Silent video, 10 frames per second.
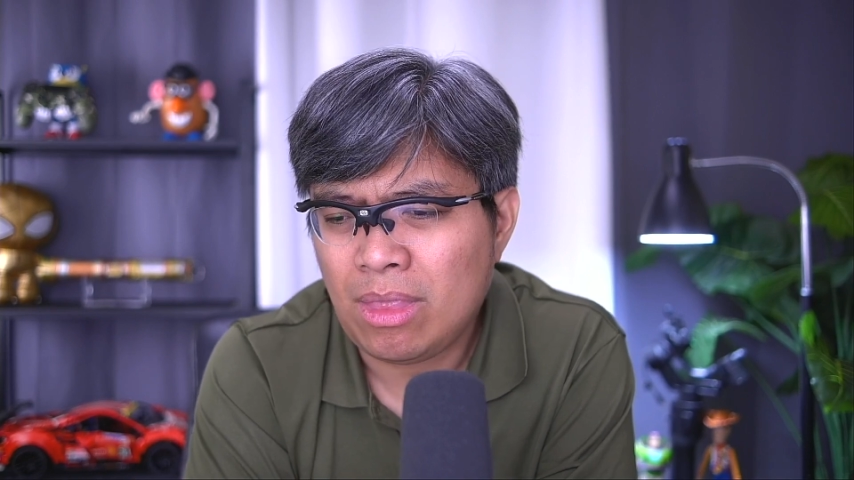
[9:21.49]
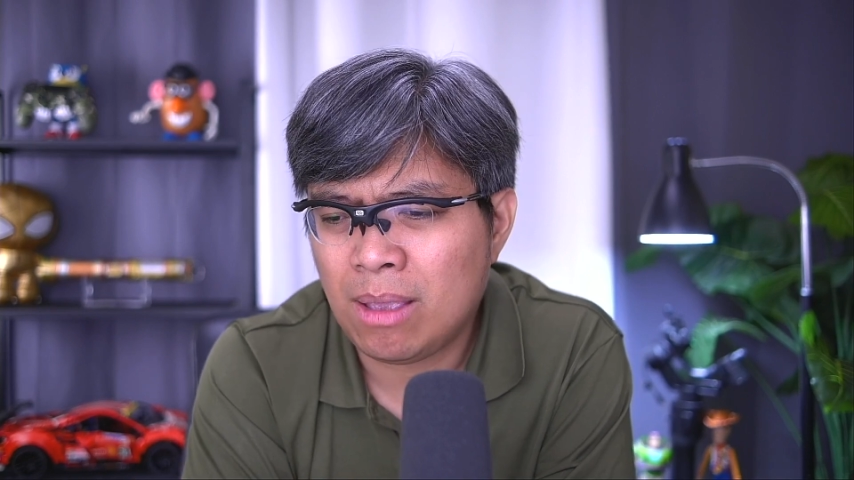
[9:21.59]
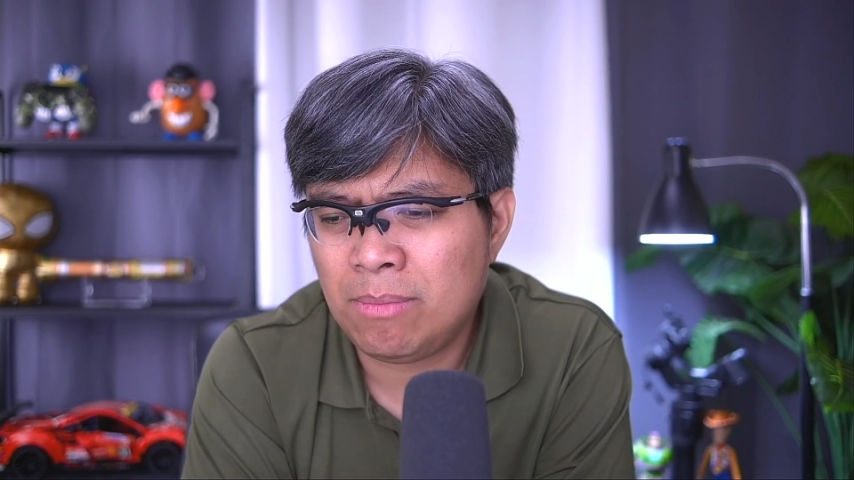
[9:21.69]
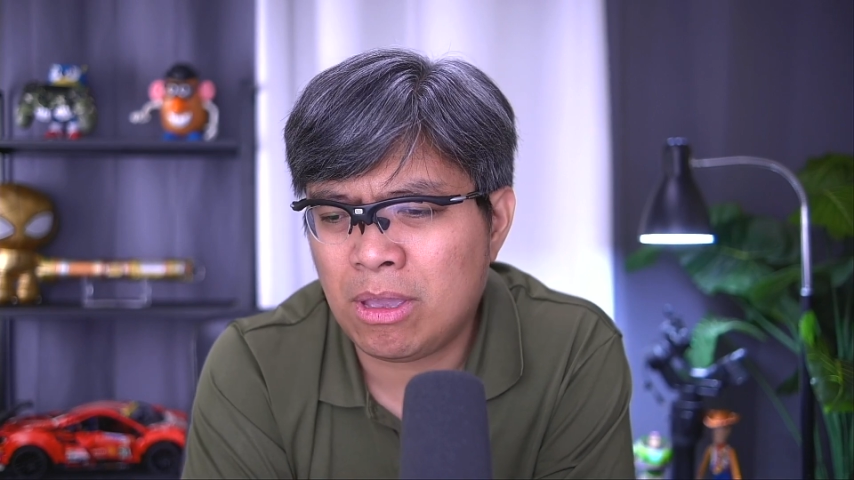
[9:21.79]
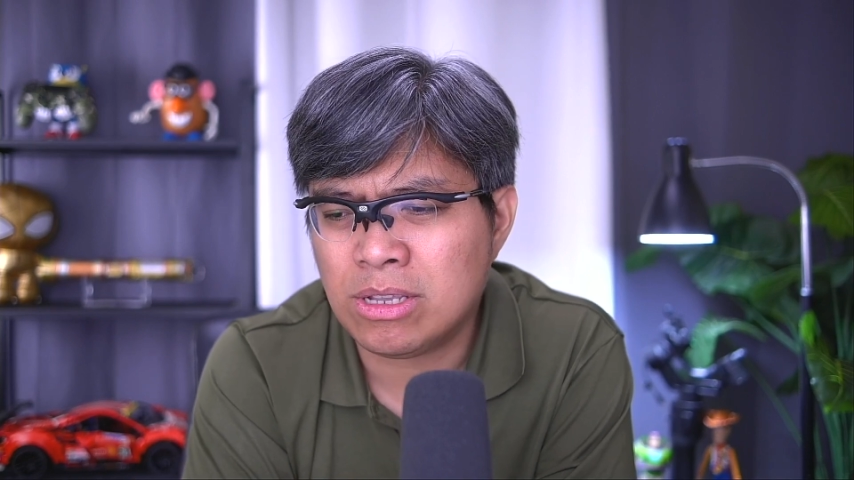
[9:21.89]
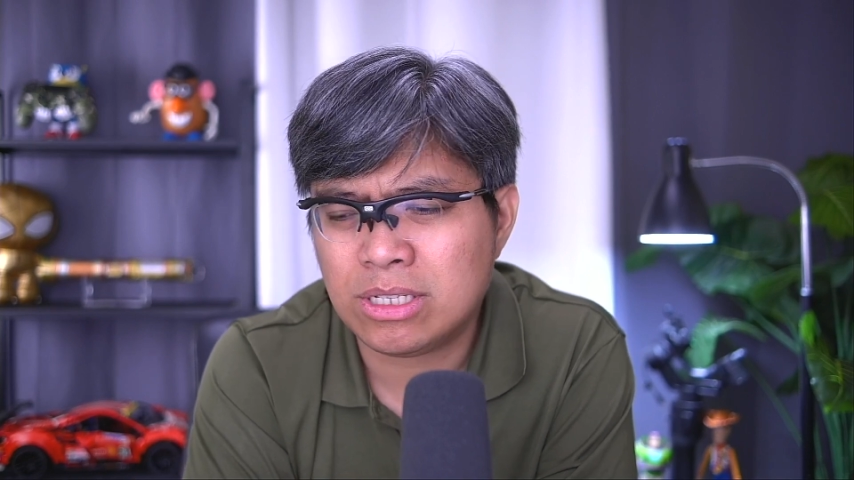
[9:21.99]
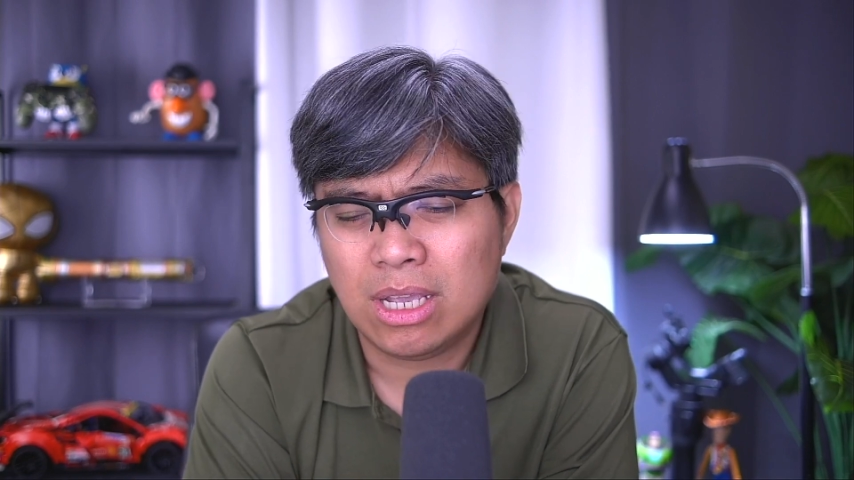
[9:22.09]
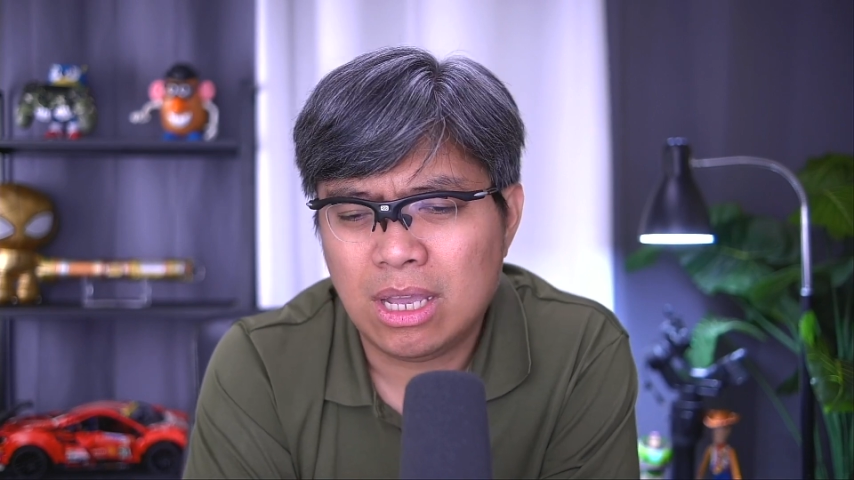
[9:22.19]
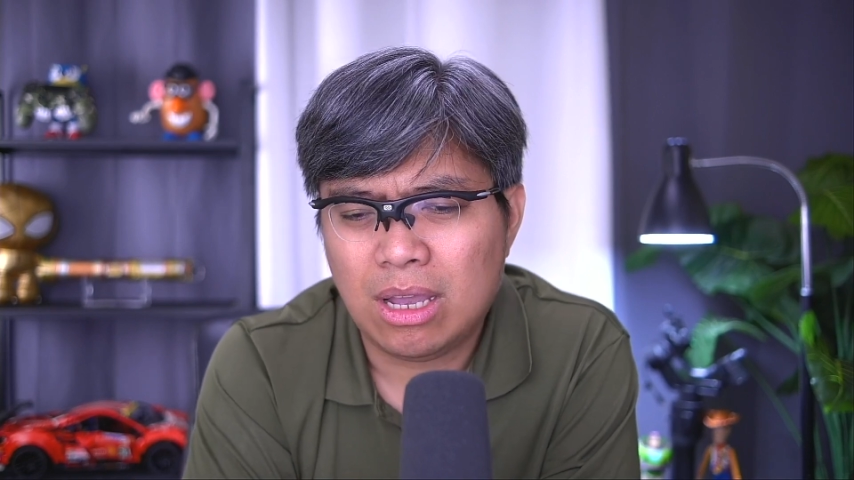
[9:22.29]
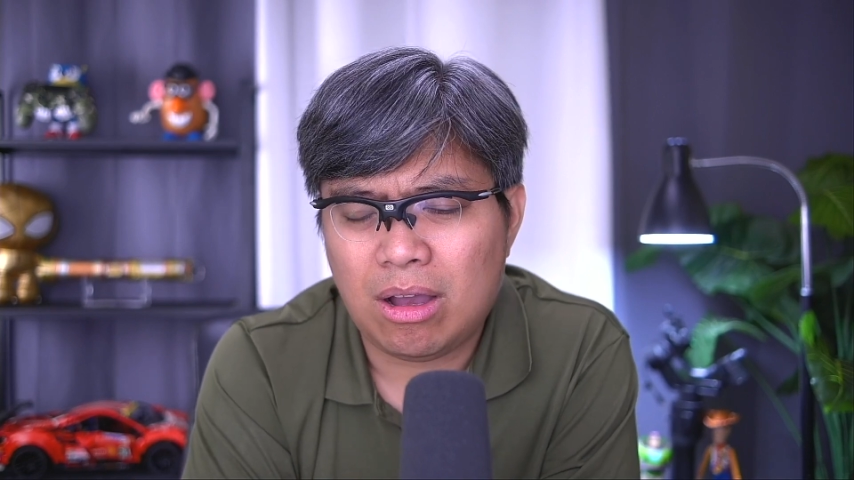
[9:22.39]
because
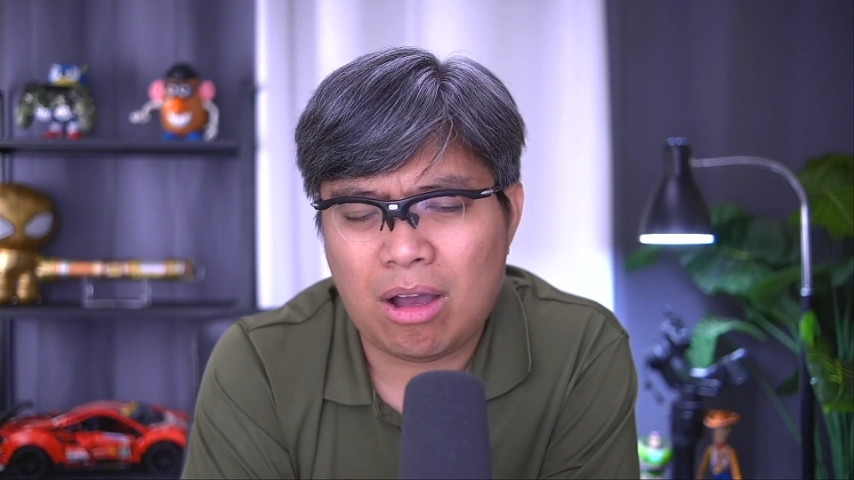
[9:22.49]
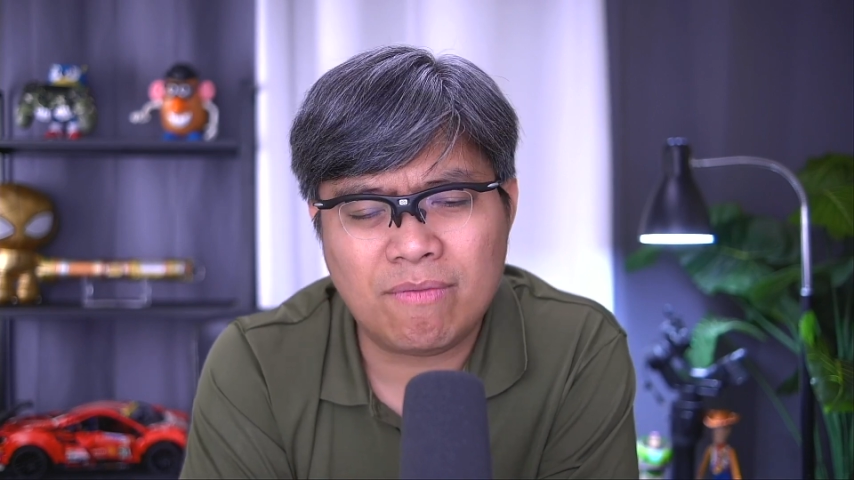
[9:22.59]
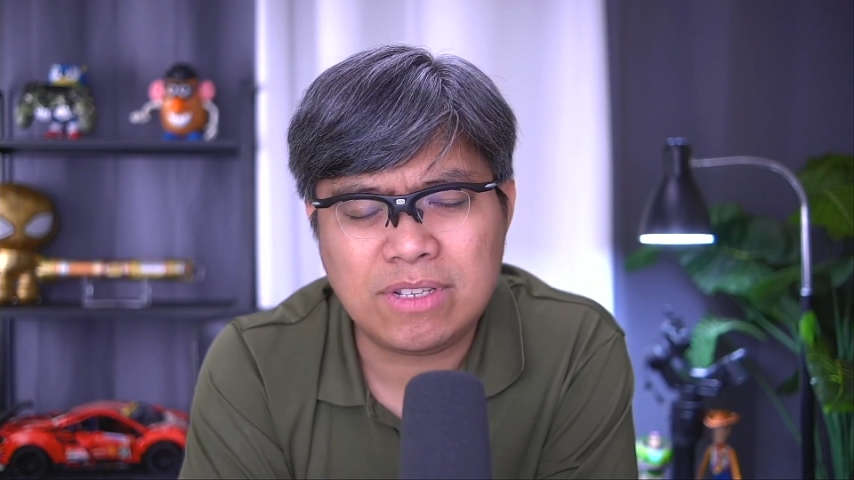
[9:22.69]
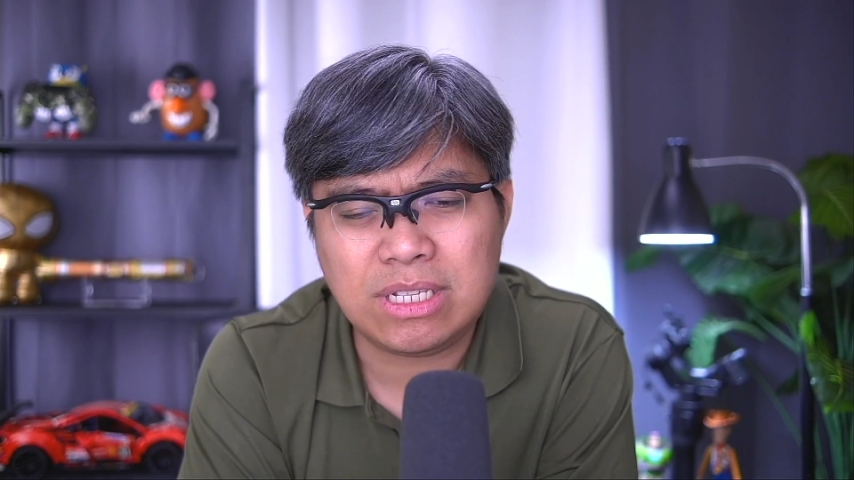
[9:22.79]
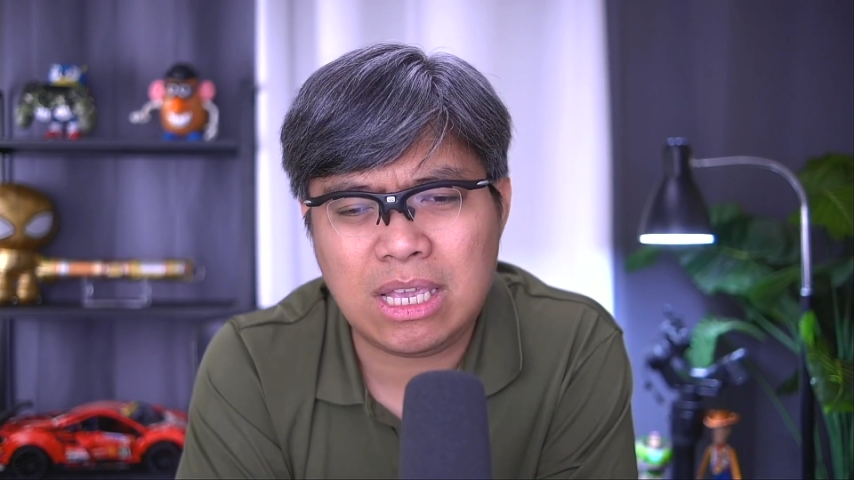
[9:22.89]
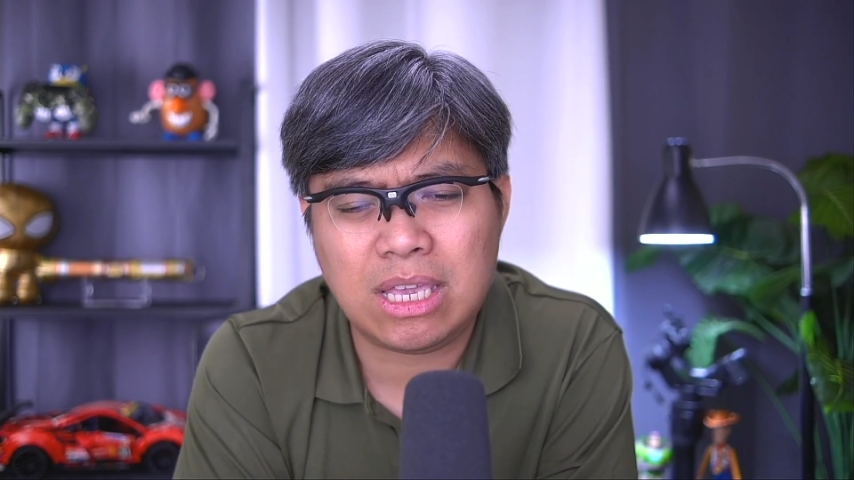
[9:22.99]
obviously,